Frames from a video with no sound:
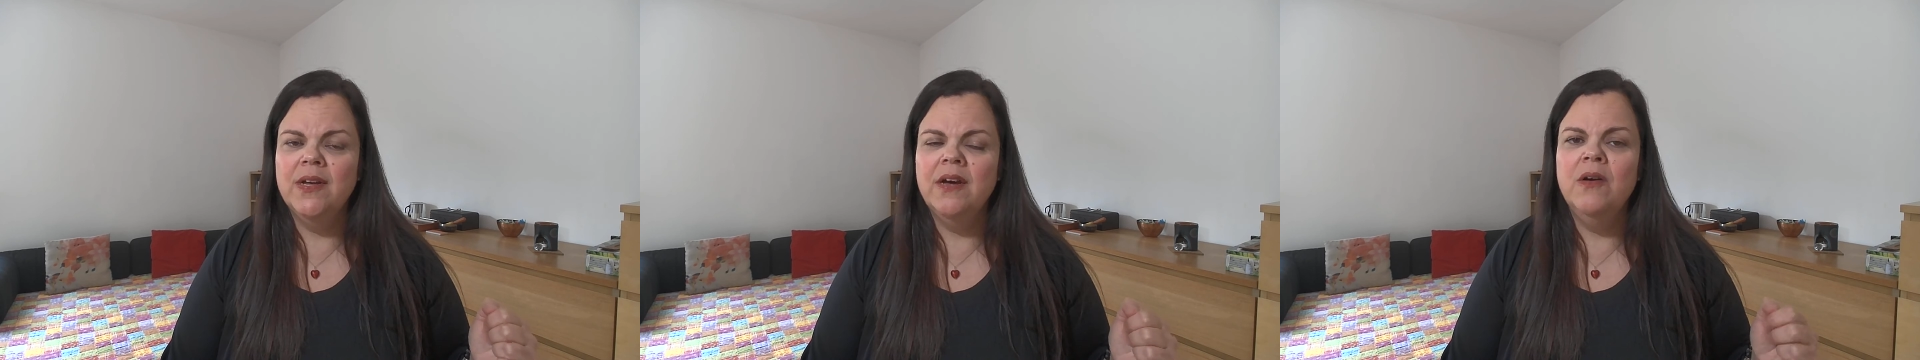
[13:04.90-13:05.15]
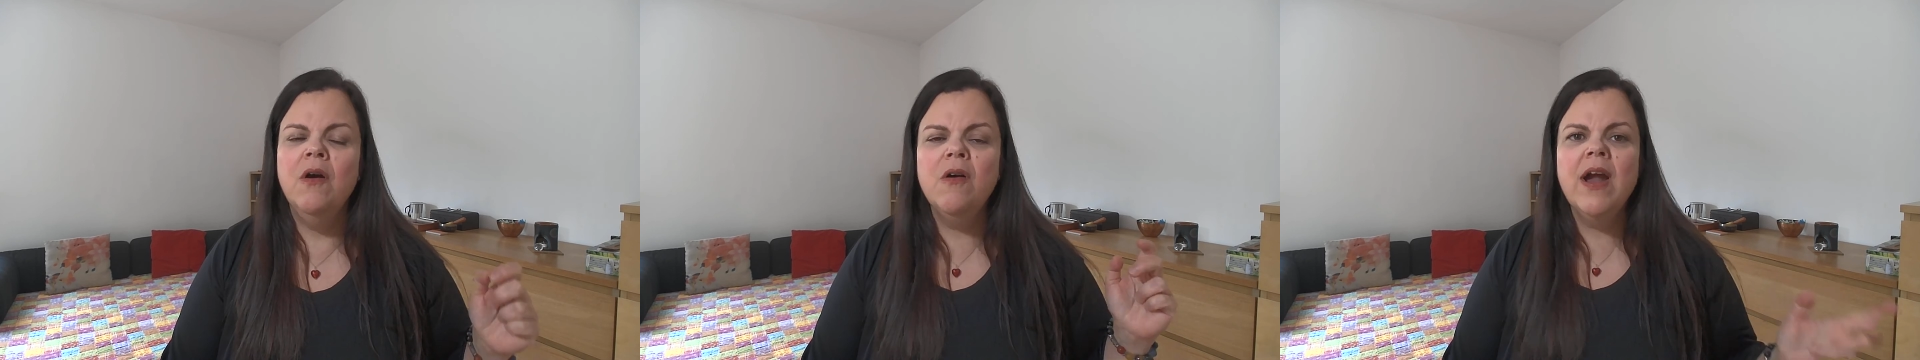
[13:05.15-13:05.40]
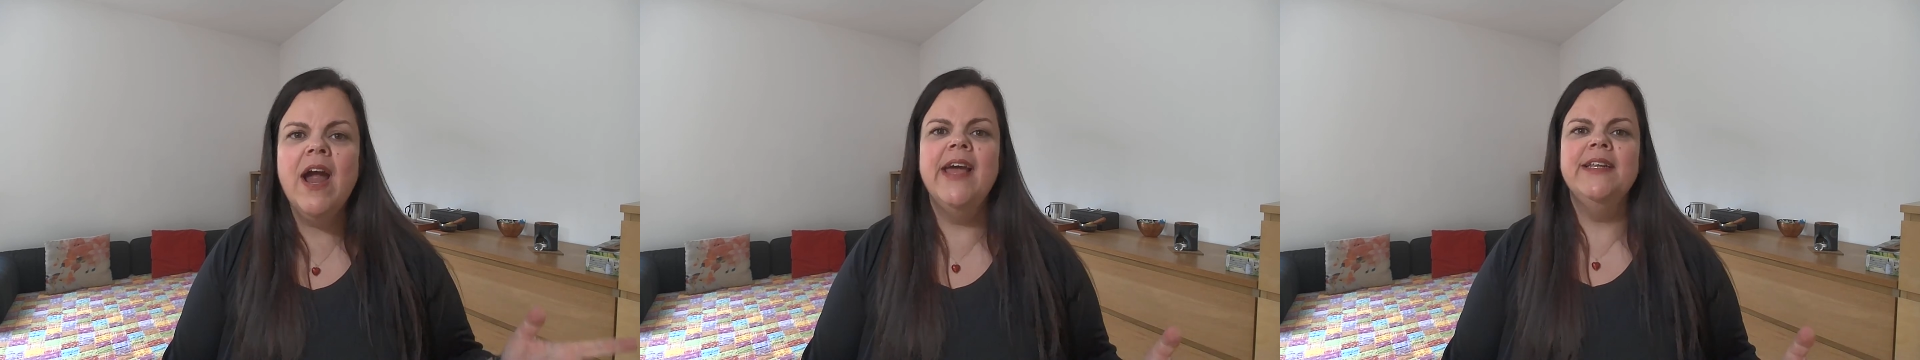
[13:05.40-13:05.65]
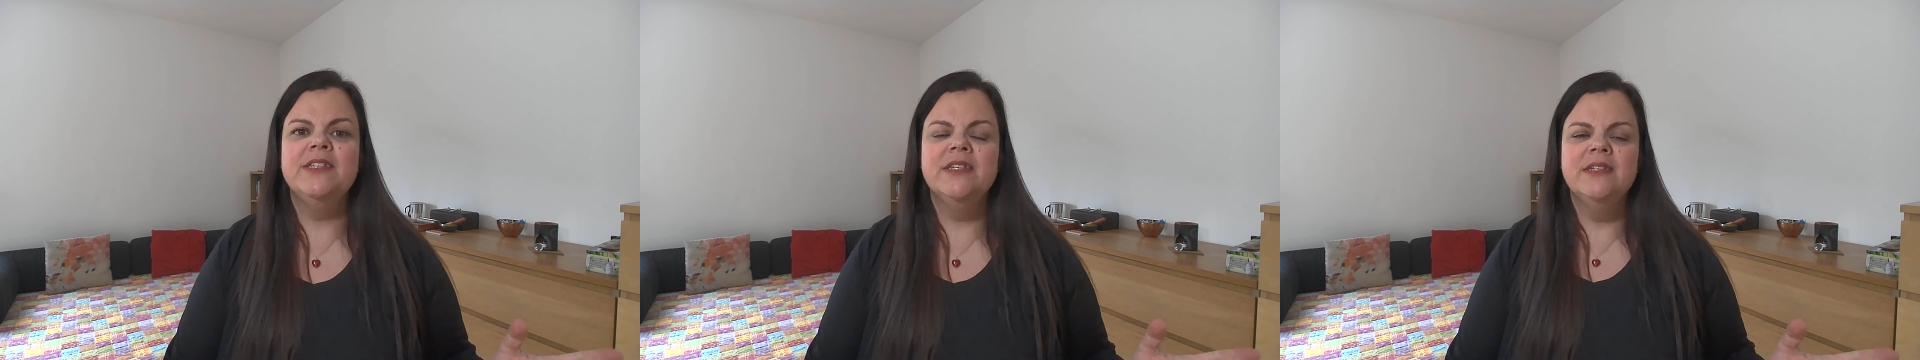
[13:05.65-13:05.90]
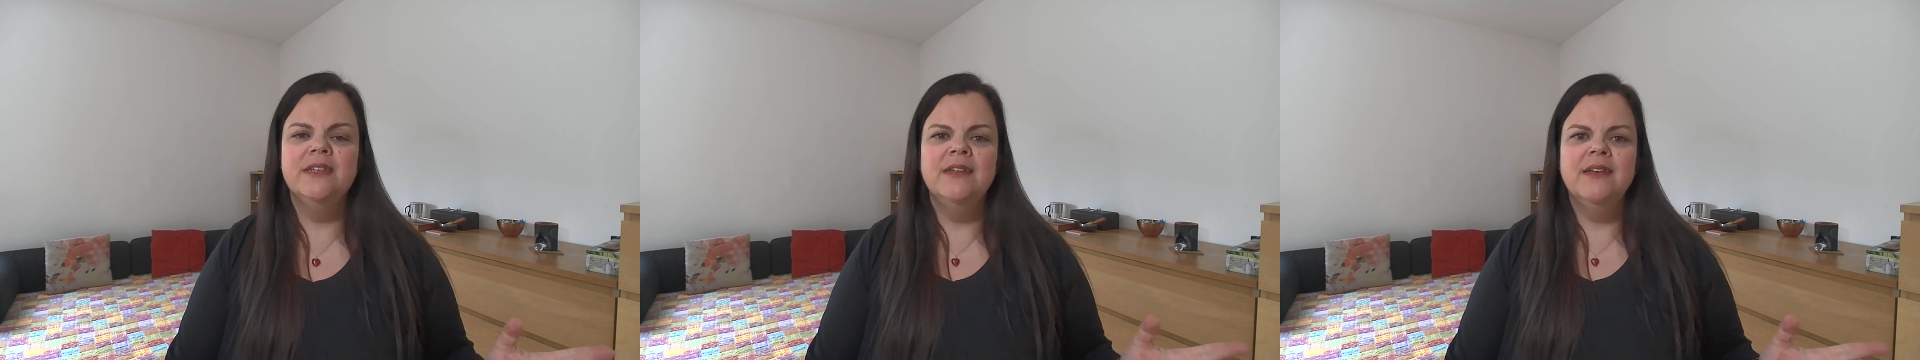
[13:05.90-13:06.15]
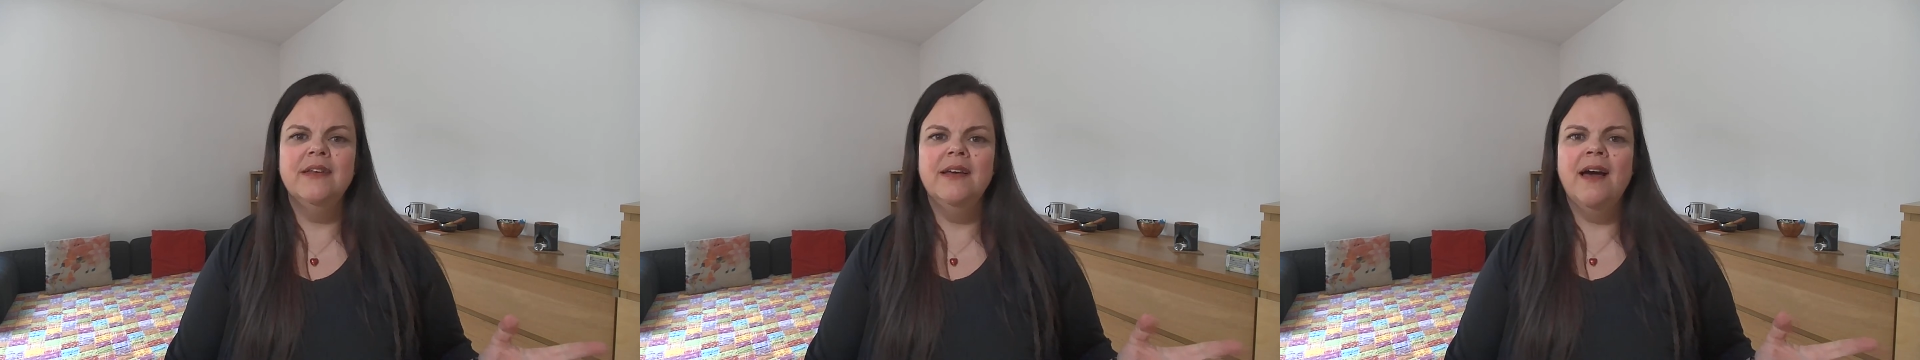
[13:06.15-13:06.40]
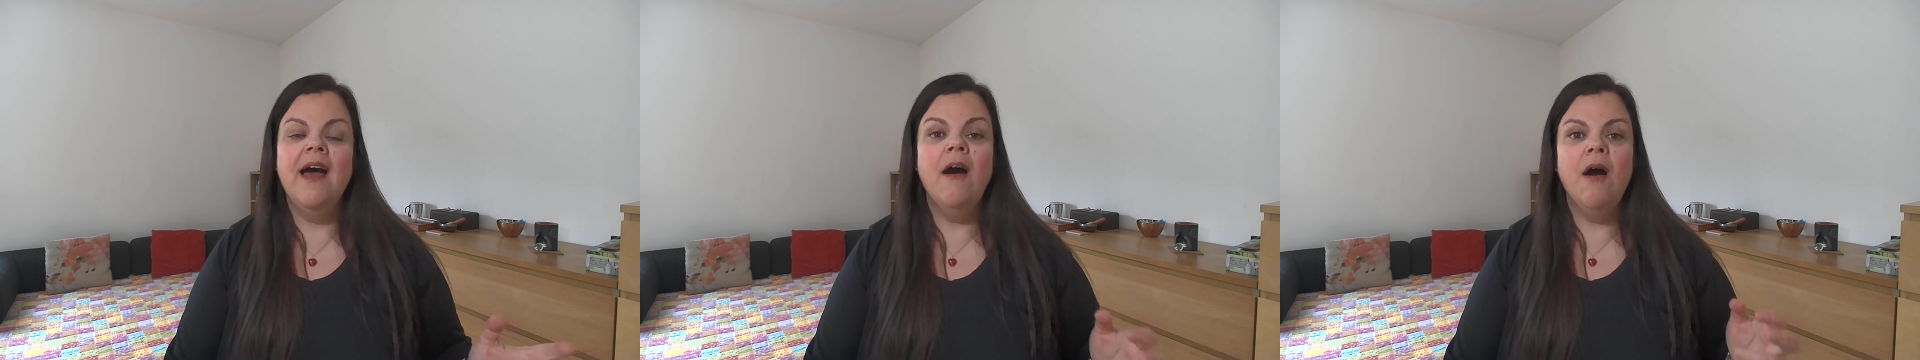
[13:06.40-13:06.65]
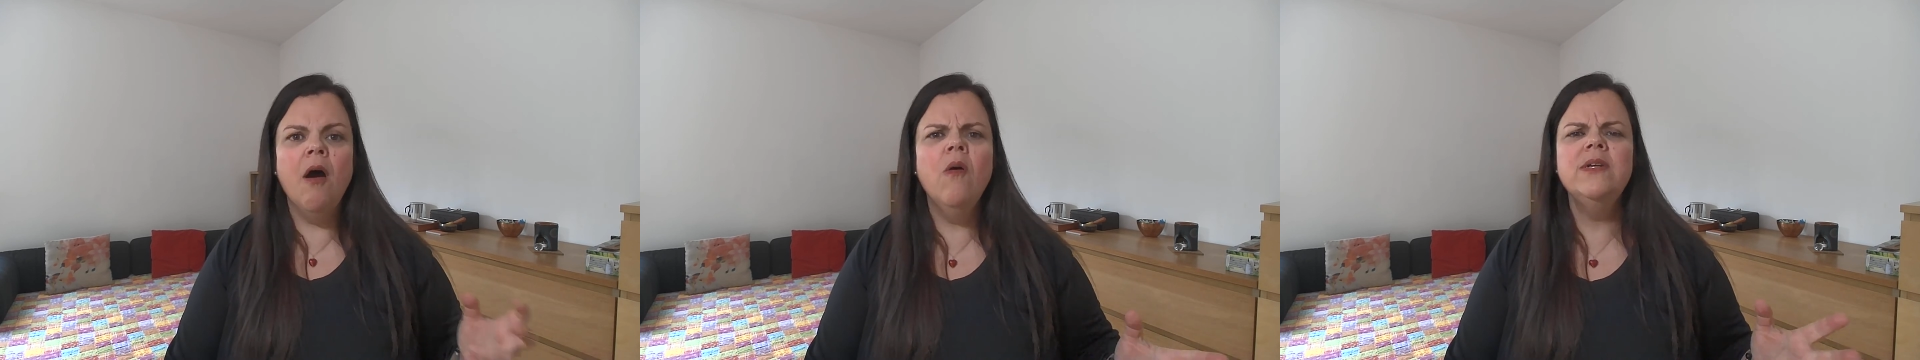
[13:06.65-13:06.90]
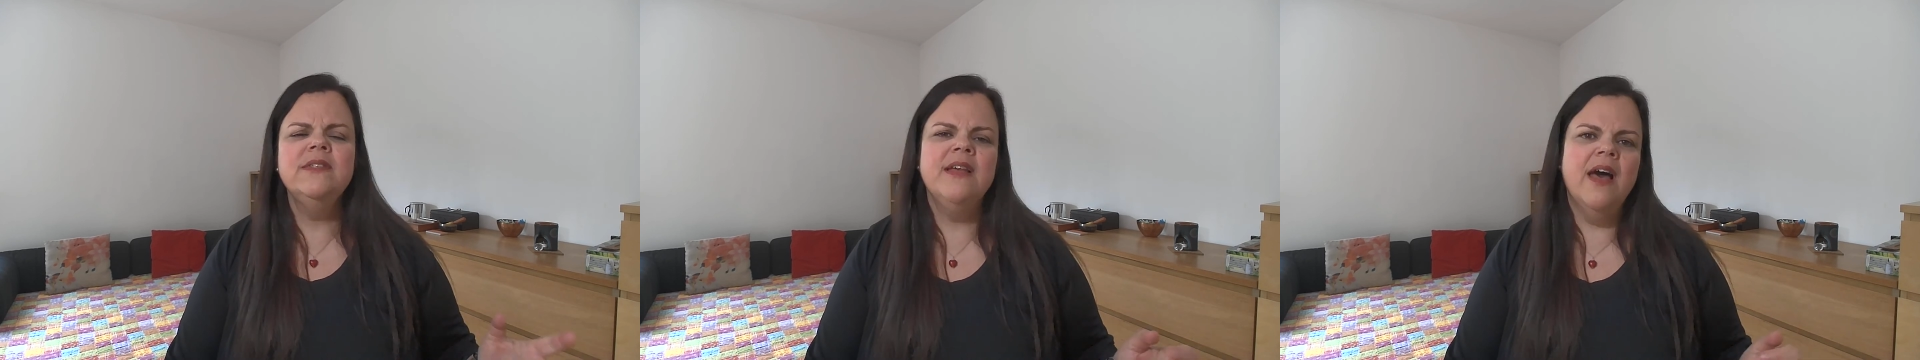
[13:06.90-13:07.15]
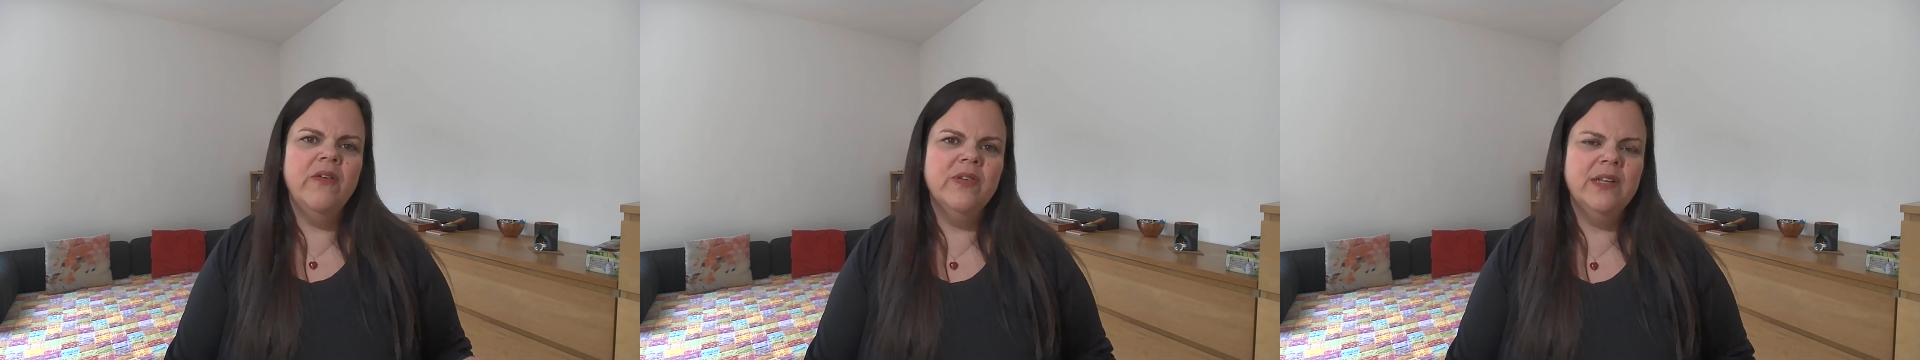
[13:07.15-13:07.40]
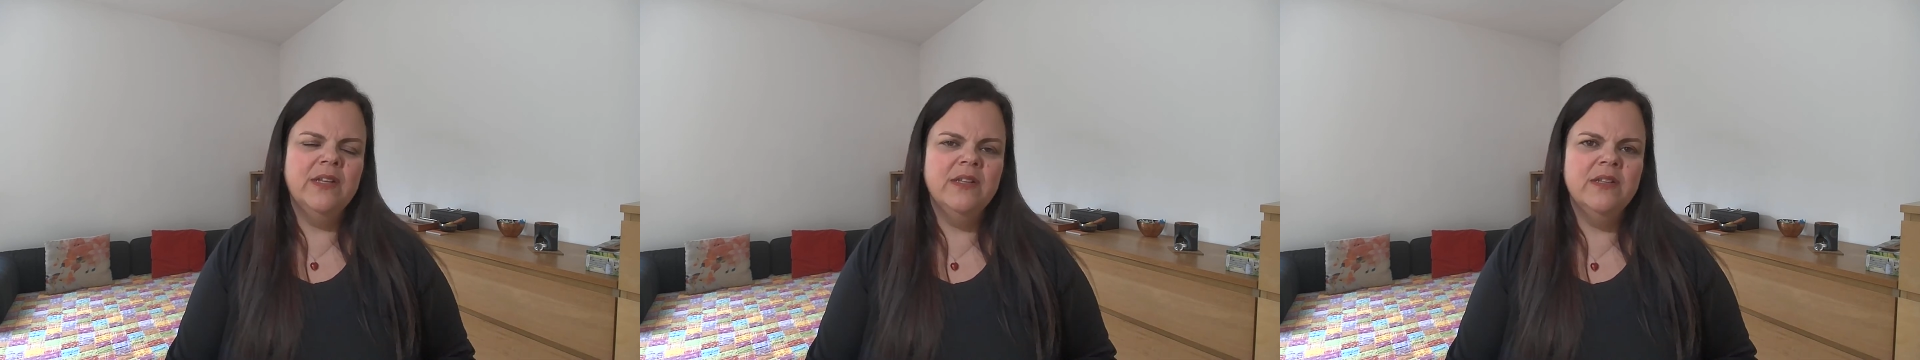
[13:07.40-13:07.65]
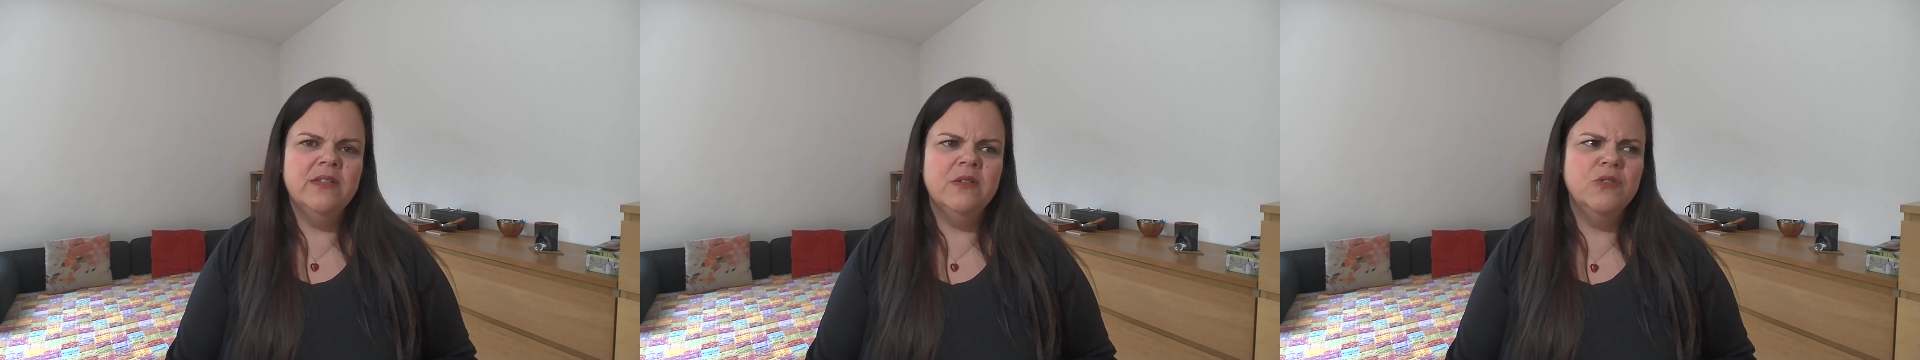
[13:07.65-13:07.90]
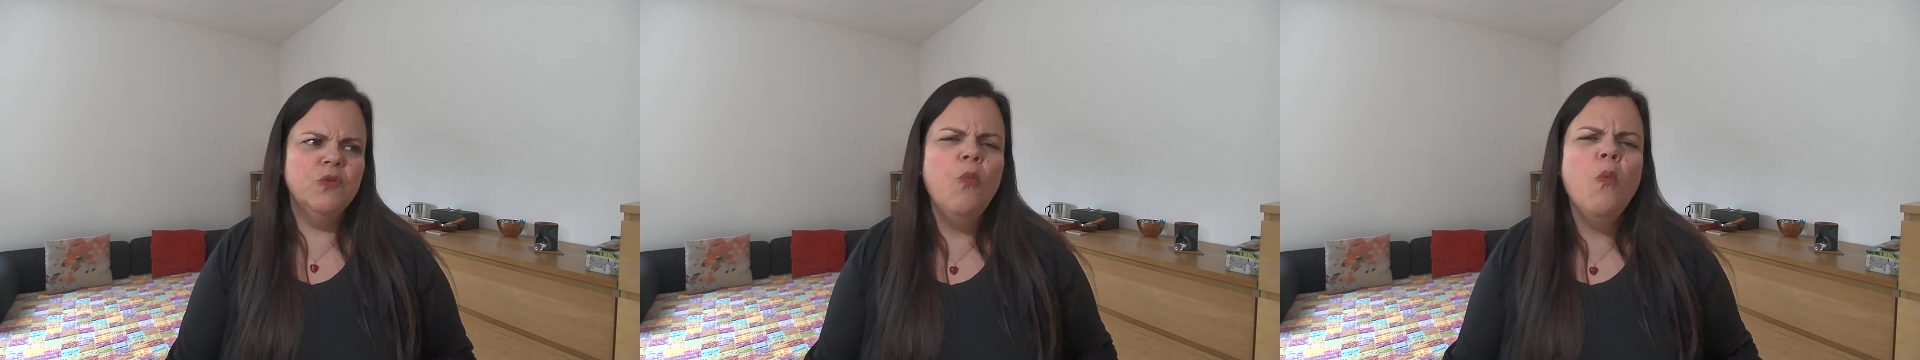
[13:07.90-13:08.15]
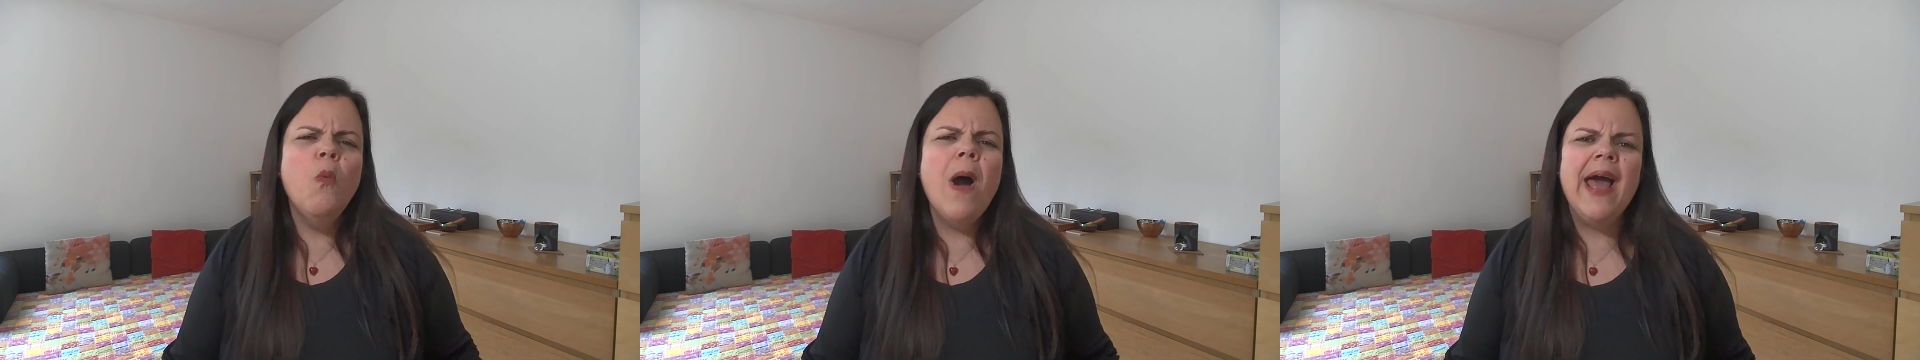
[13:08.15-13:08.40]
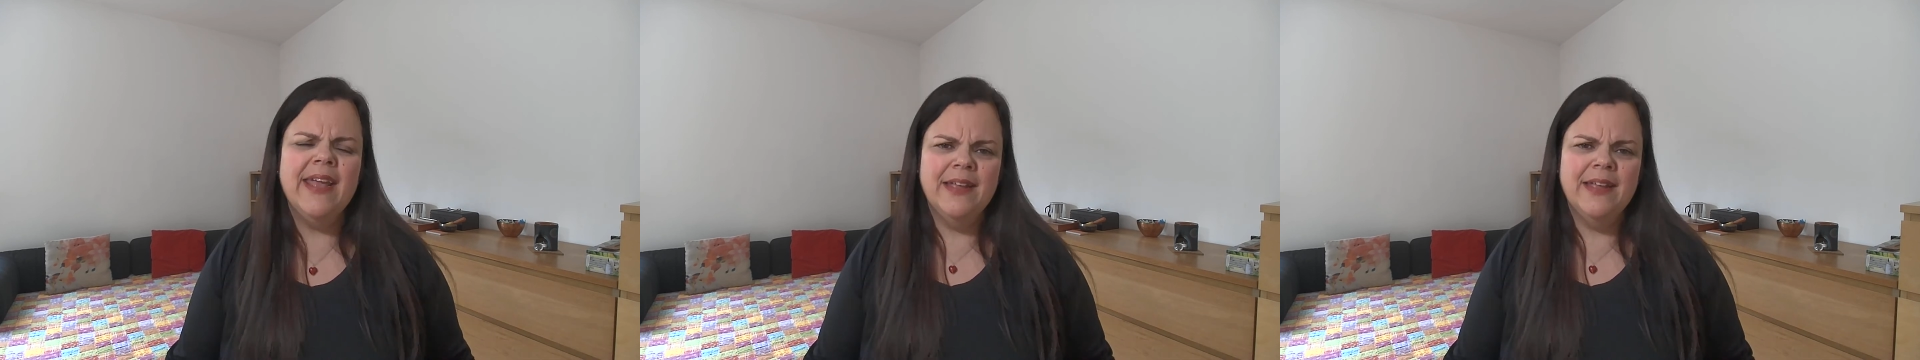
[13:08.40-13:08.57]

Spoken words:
All right, I always have kidney stones. Why?